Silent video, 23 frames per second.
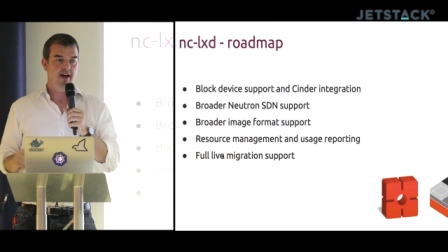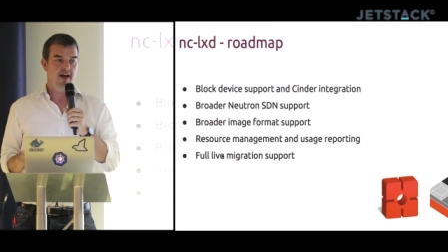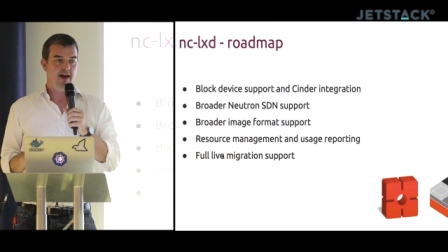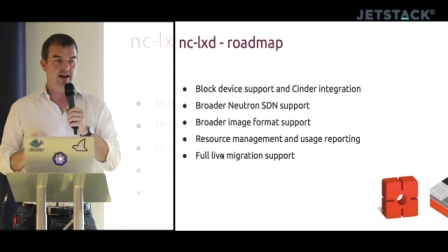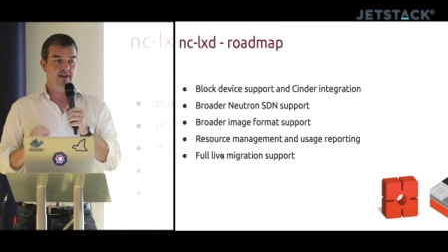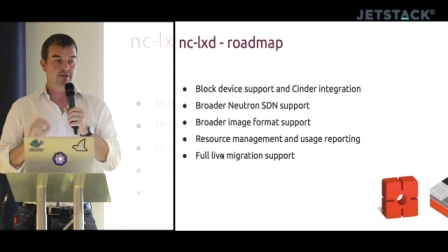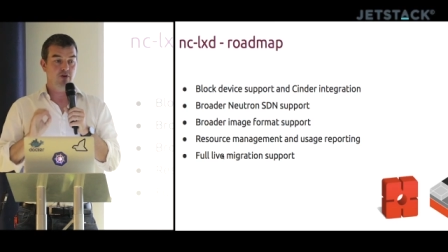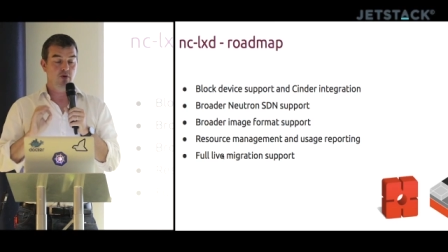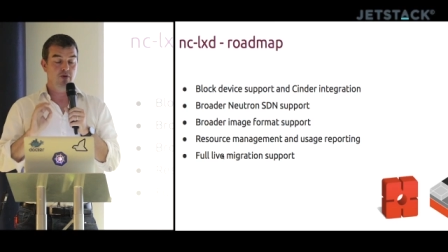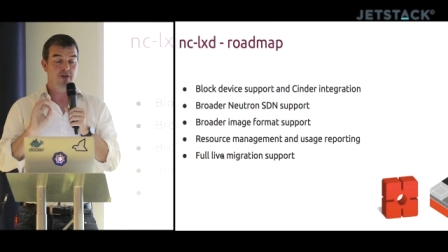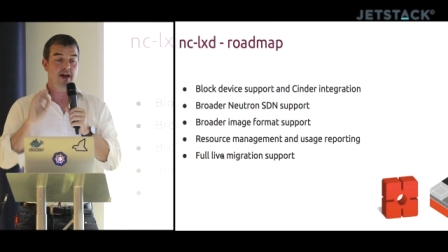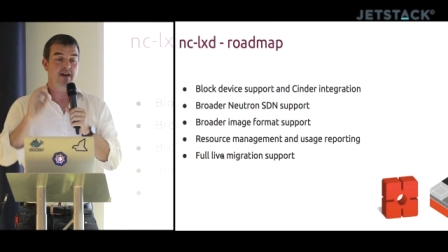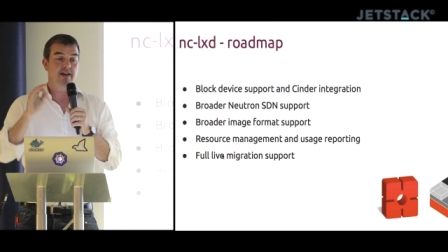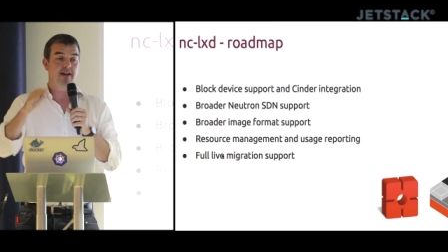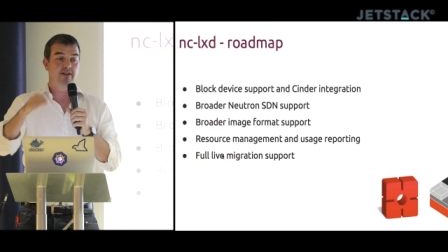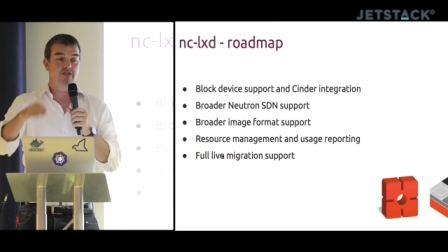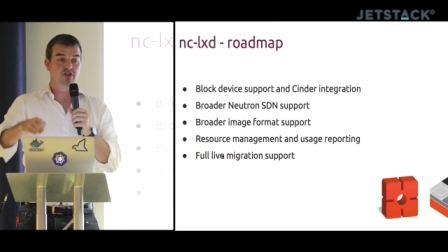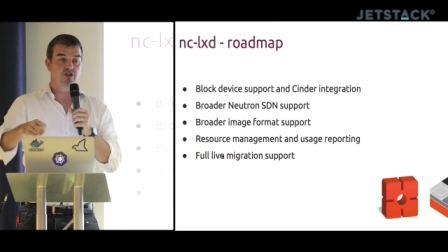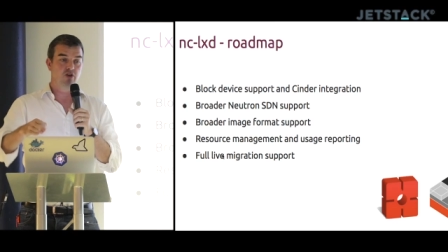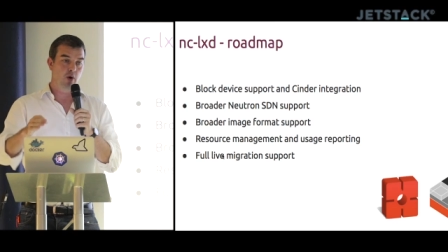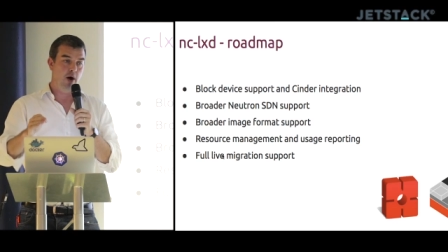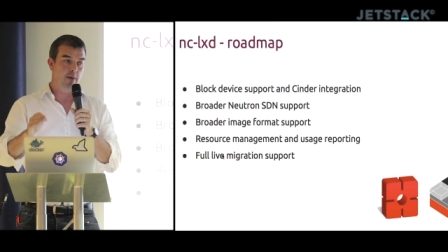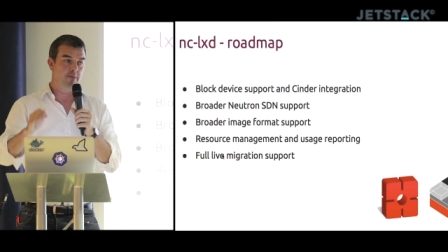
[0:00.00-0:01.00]
And if you then need
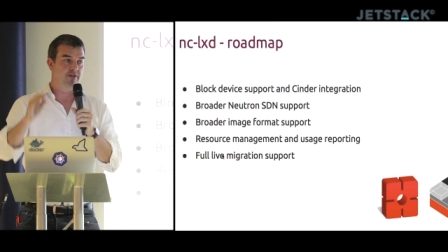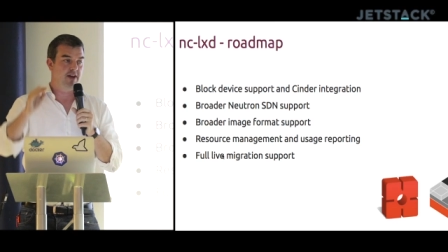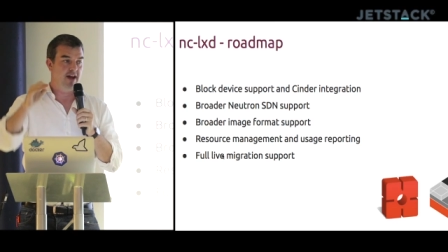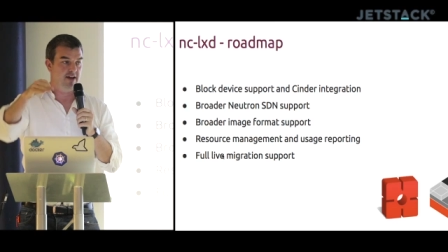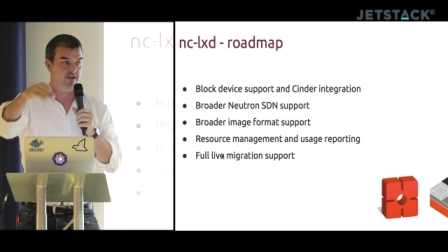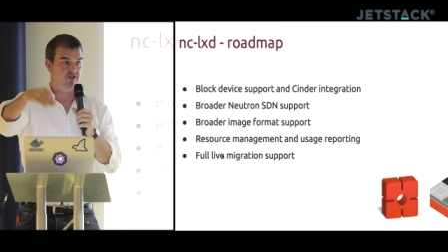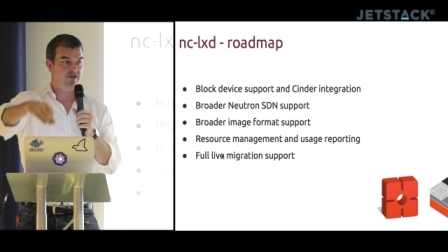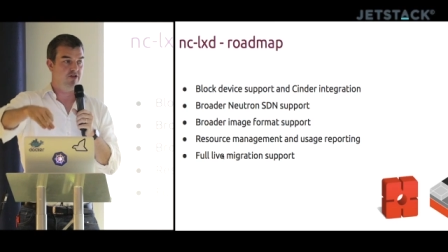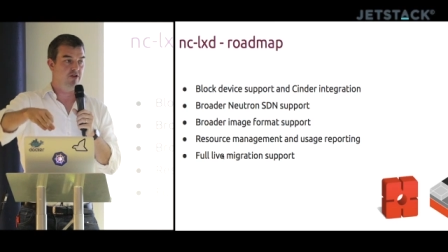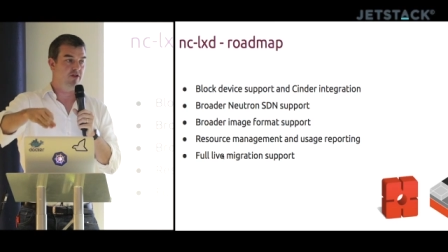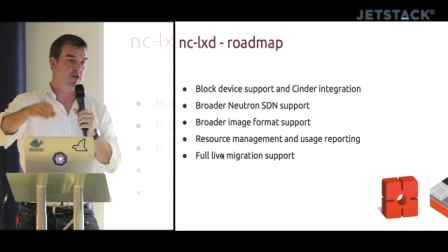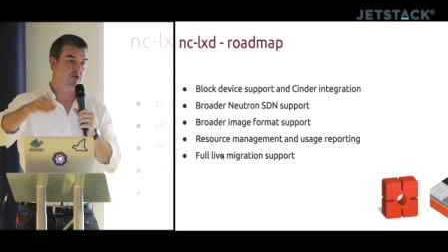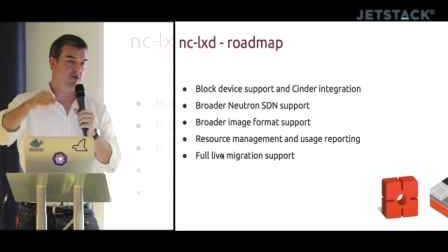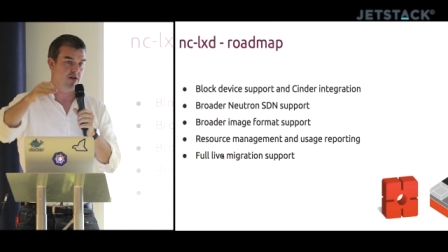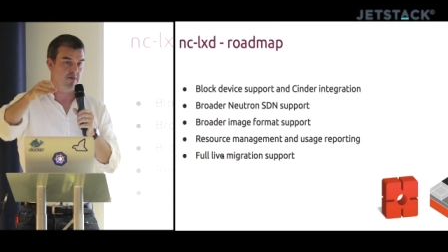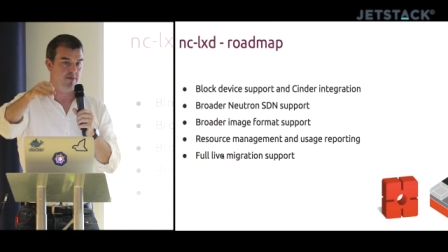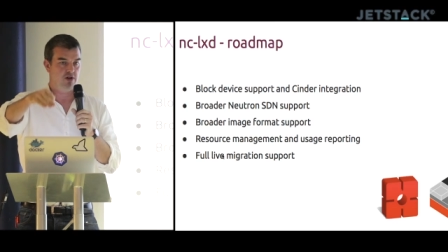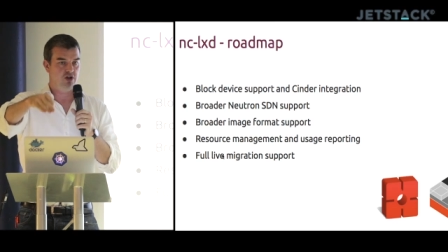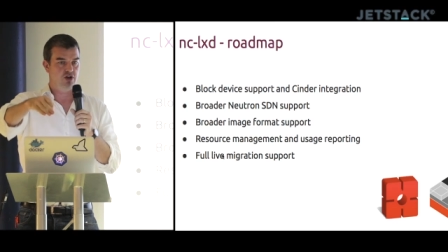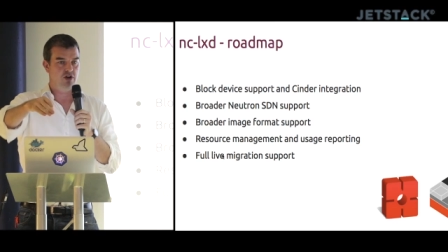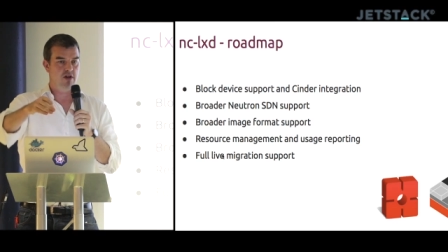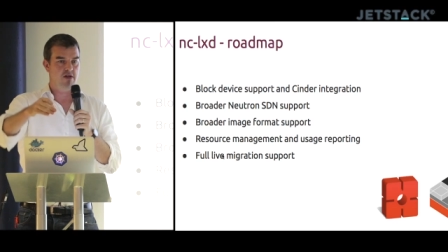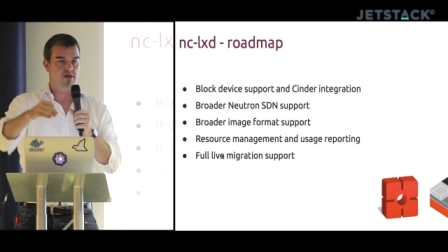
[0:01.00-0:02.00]
to do updates to those
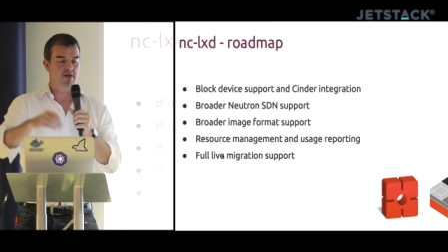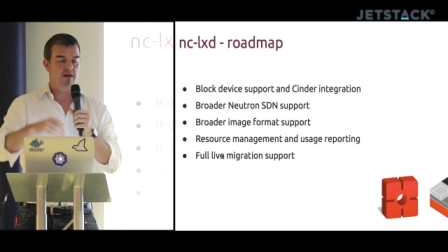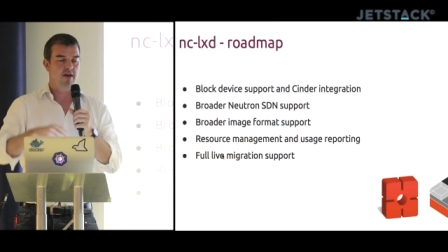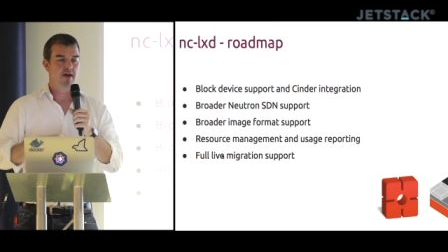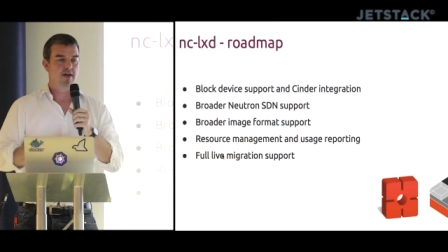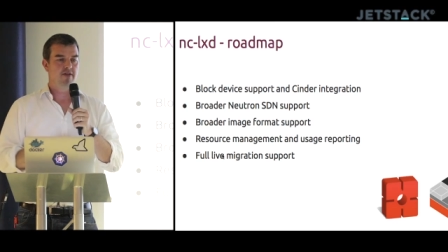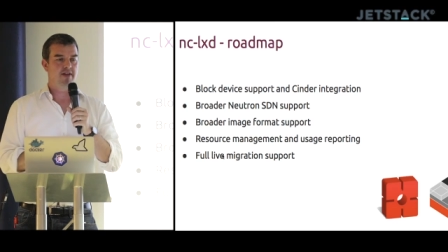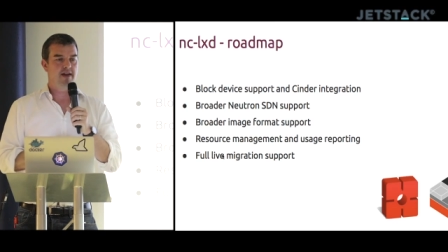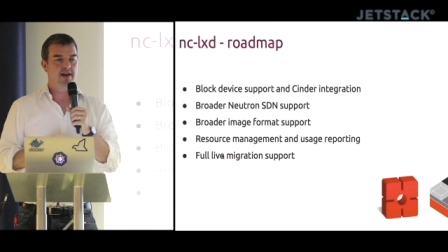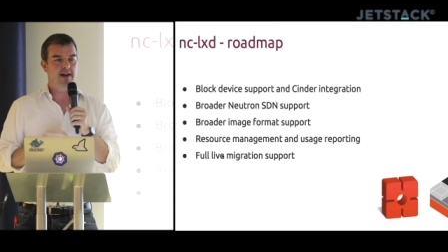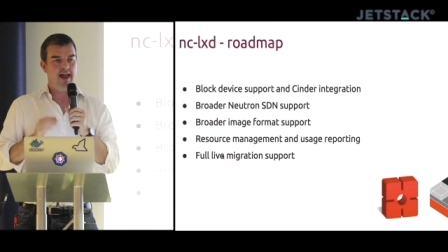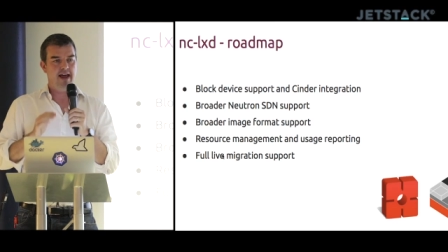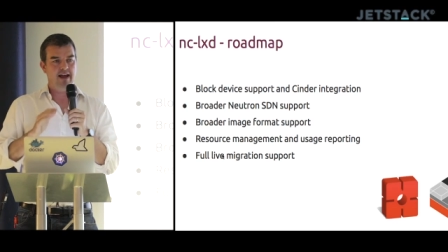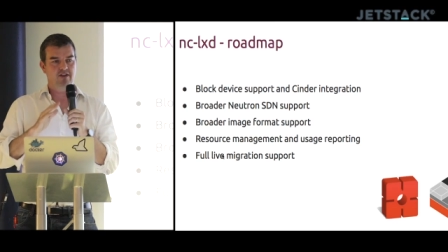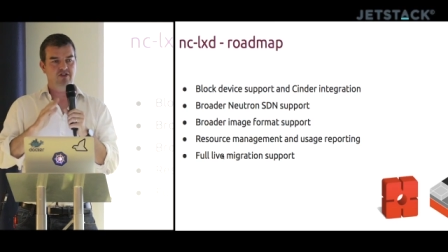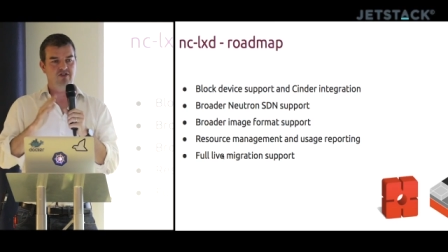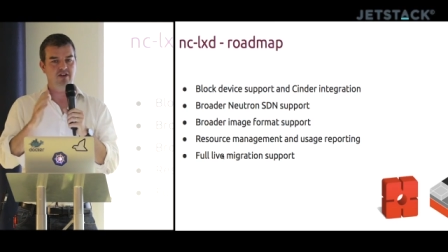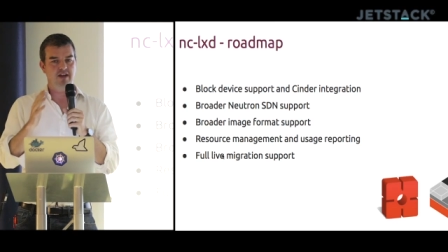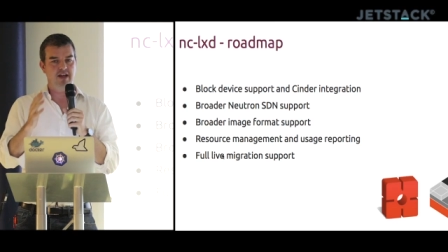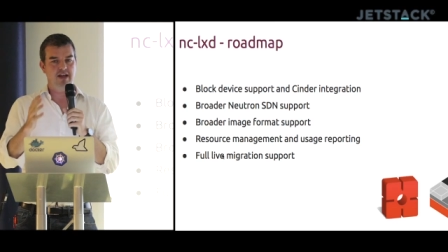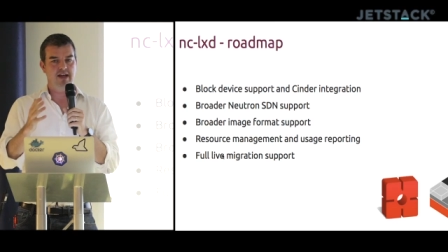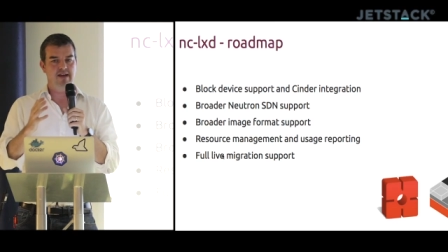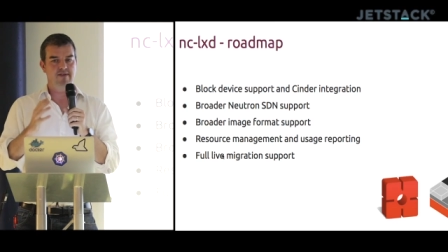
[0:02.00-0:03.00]
images, then
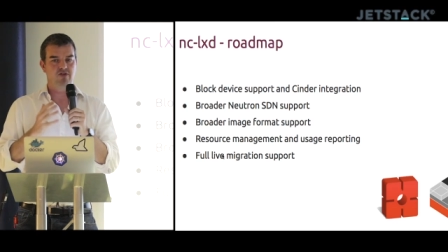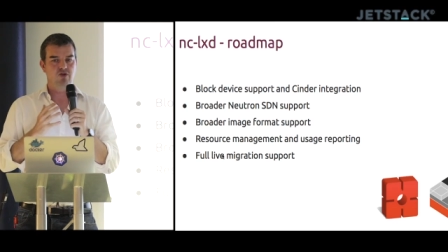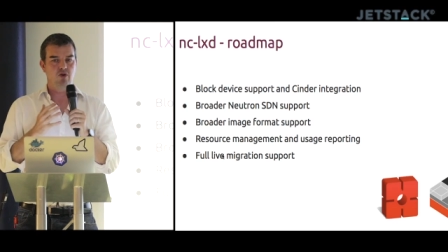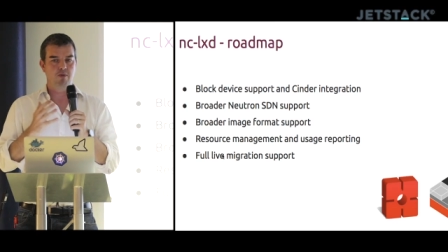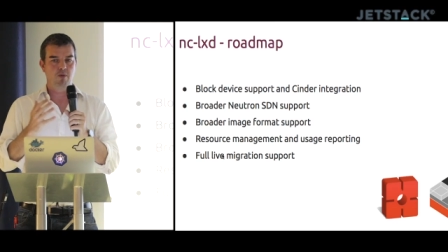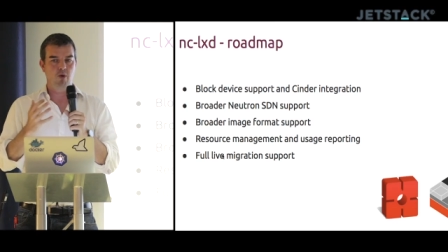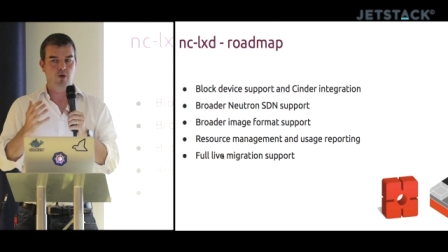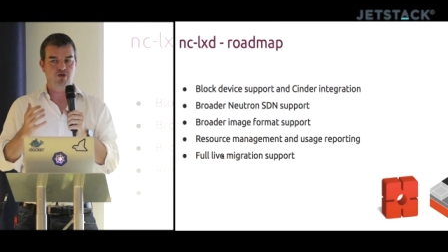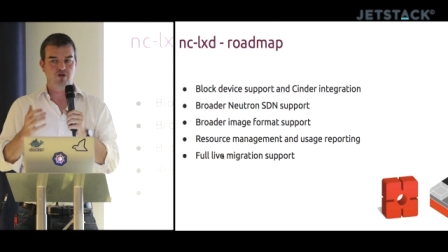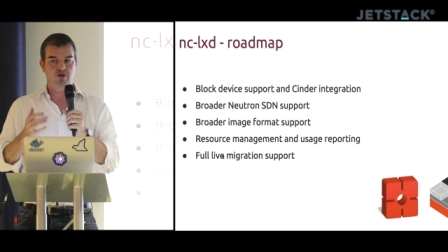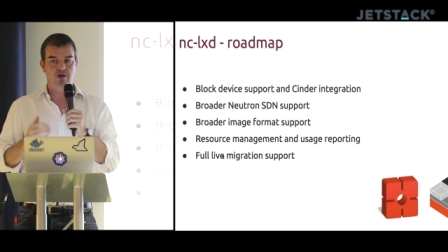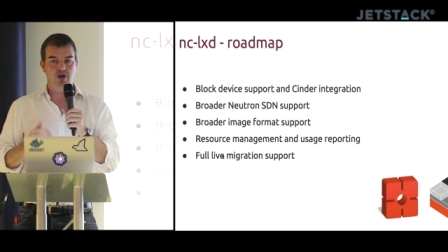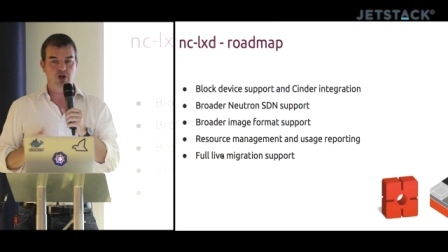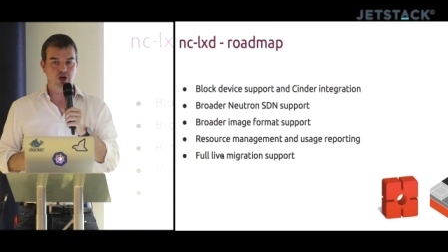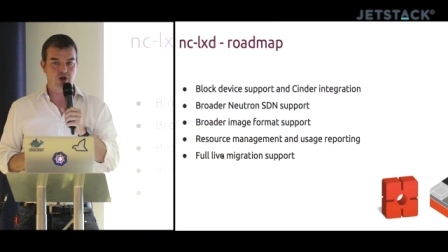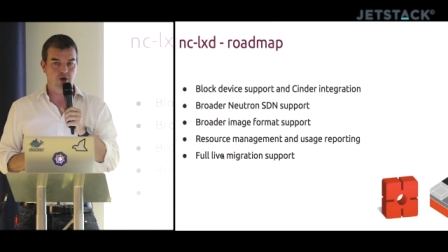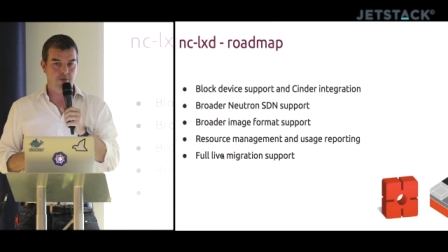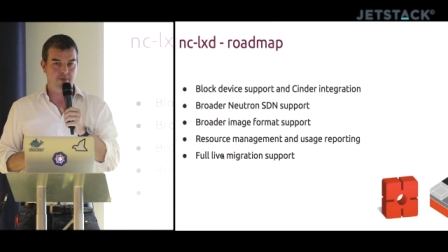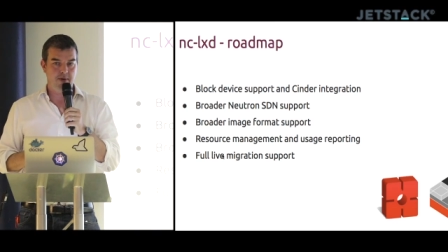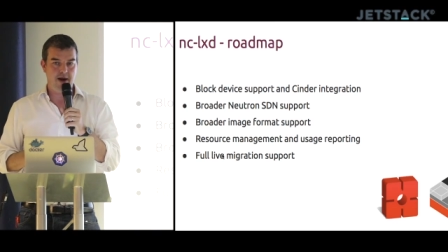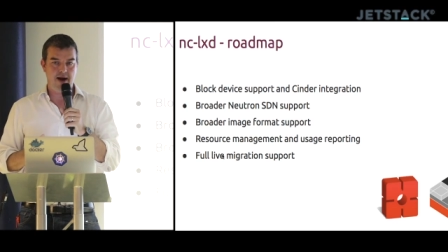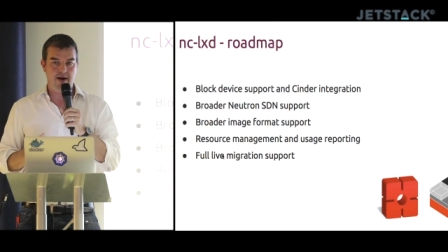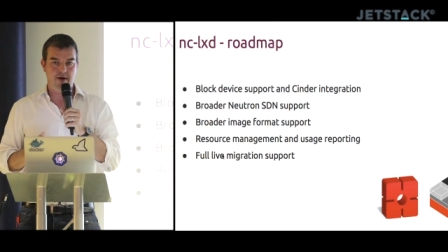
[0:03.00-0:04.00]
LXD gives you a more
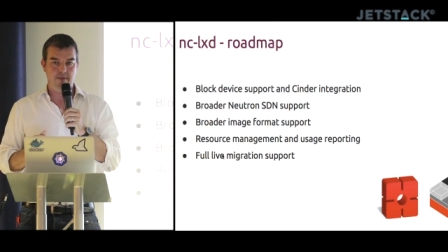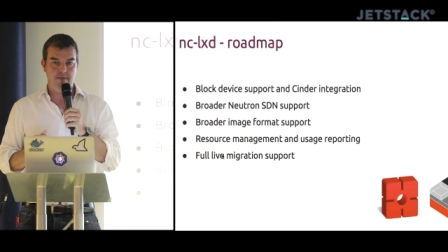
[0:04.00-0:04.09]
traditional